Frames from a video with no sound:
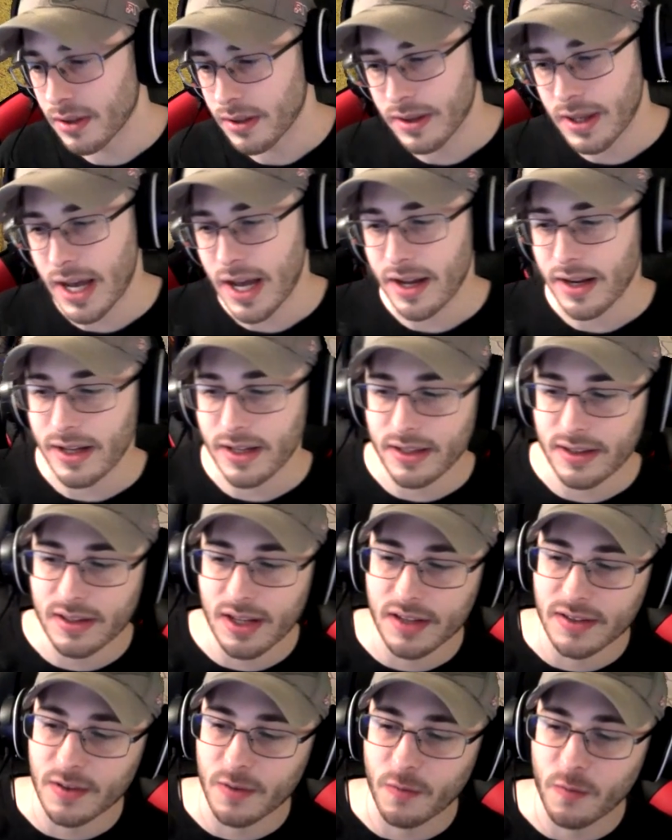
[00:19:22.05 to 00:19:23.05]
That it
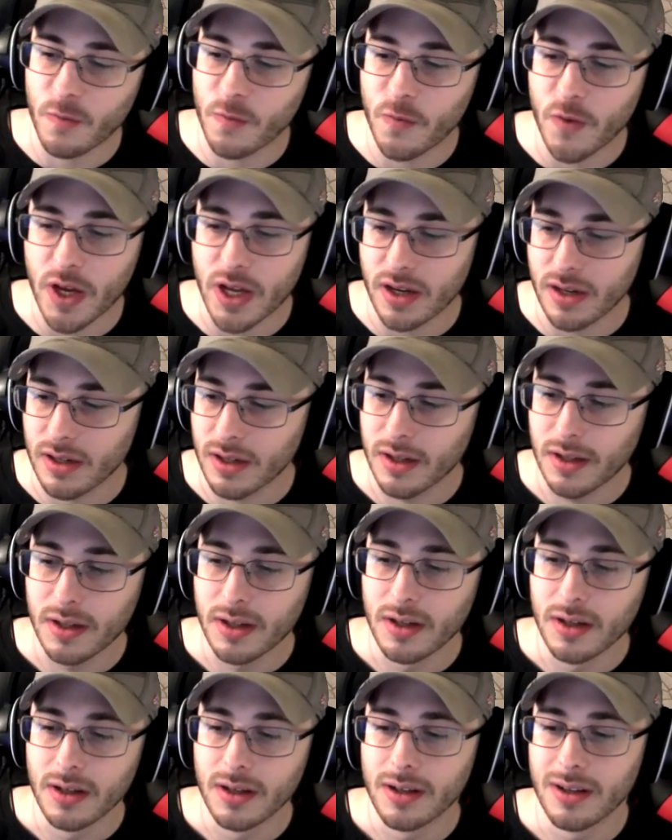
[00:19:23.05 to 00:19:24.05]
doesn't fit
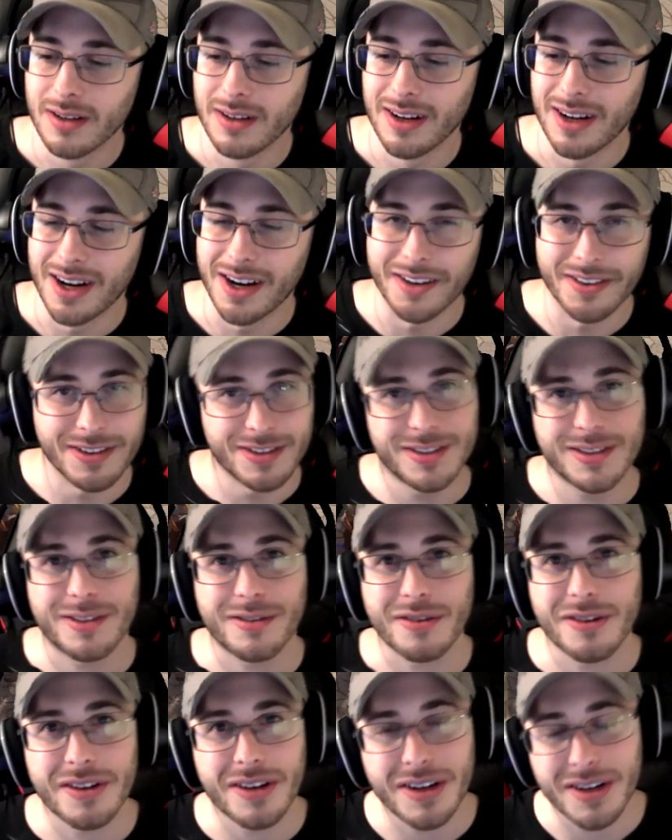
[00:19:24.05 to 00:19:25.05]
on the
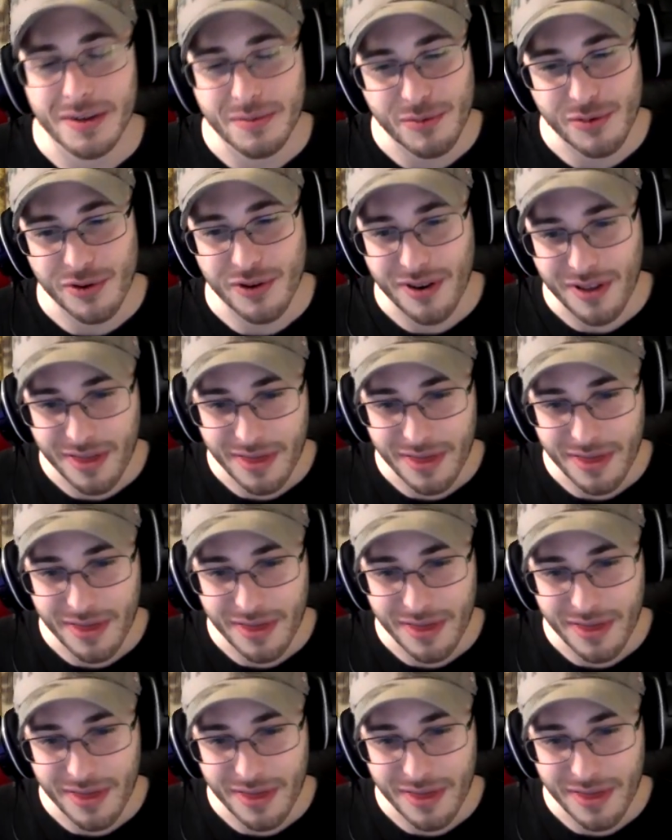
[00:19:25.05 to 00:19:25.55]
screen anymore.